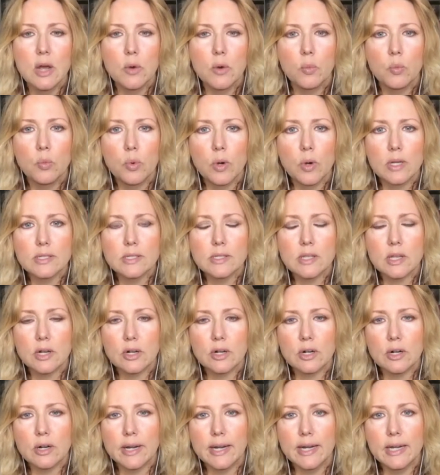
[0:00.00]
was
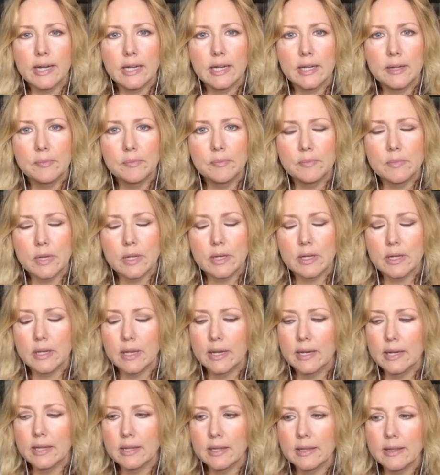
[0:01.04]
there
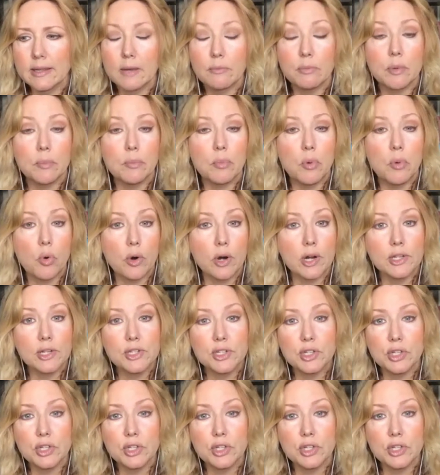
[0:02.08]
anything they reported